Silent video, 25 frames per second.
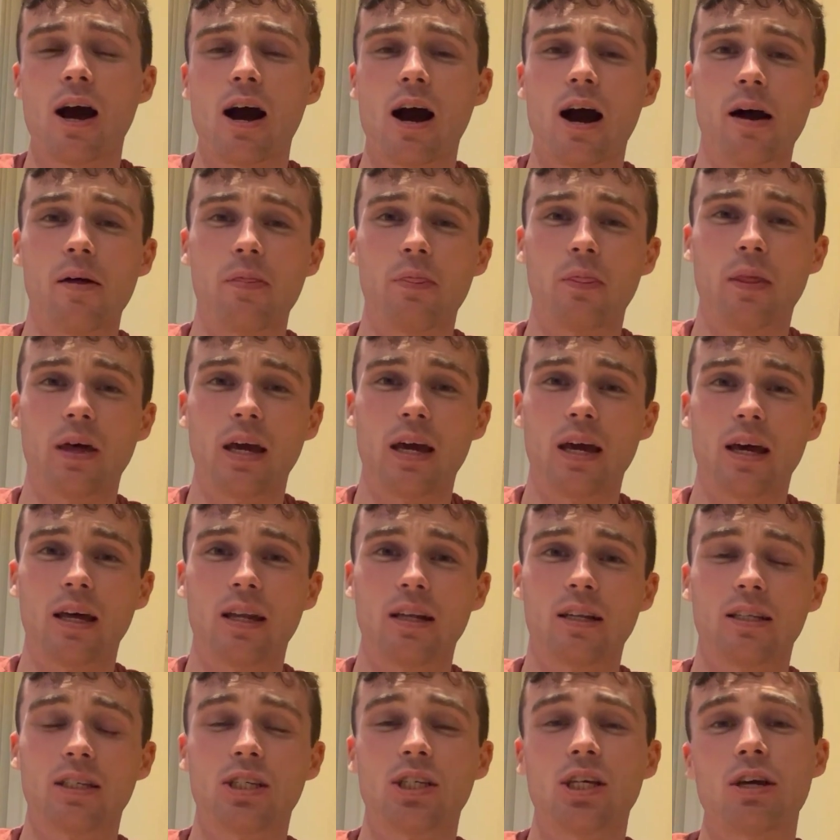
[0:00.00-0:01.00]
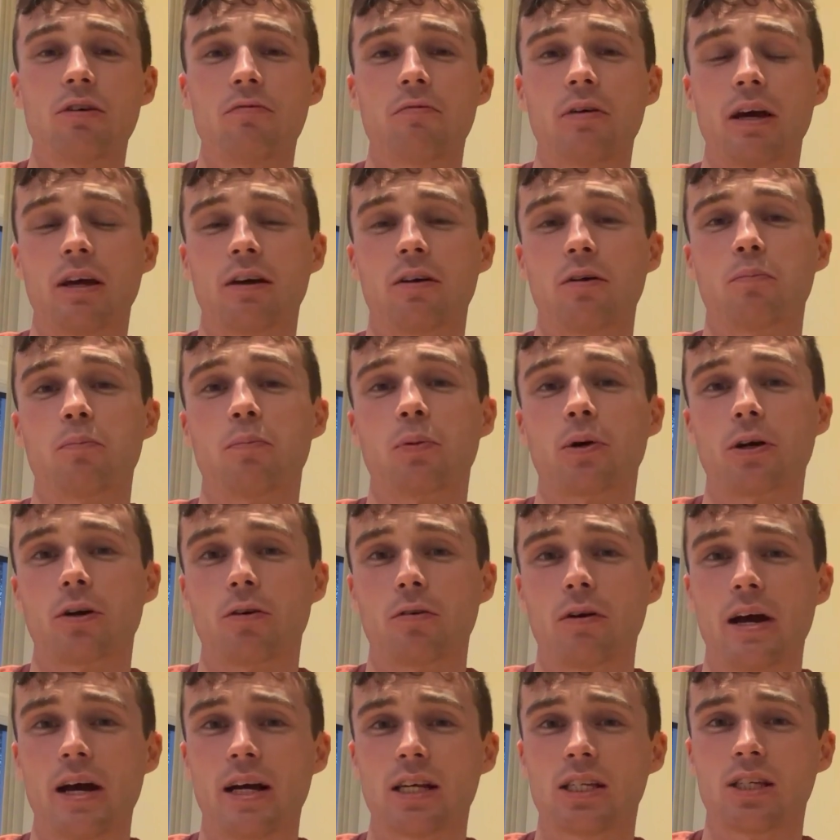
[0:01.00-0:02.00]
and then see if I could
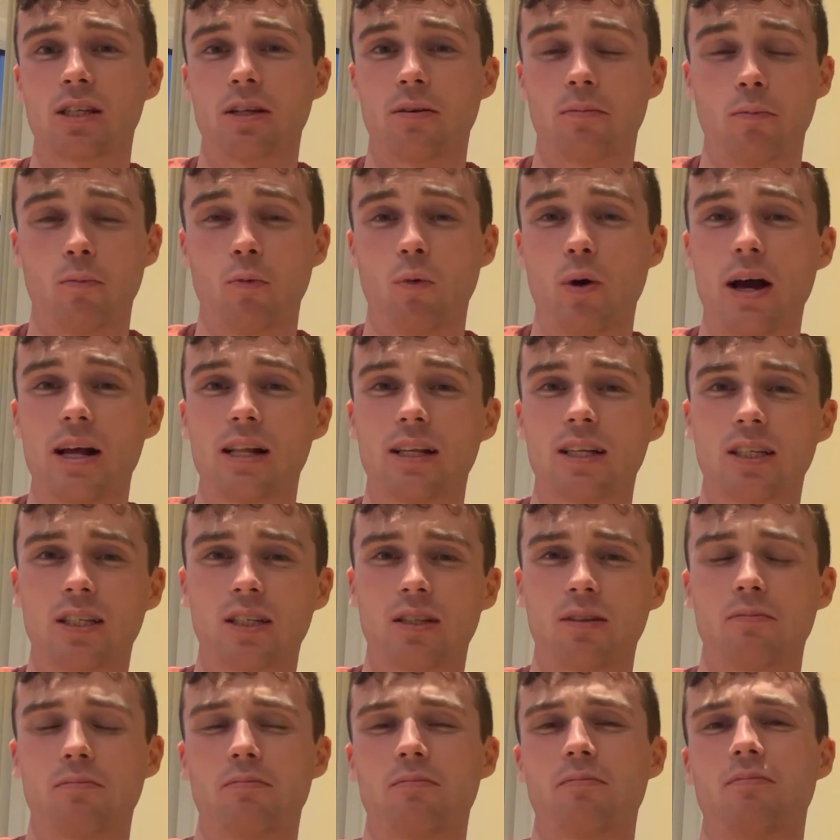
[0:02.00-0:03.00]
progress them whilst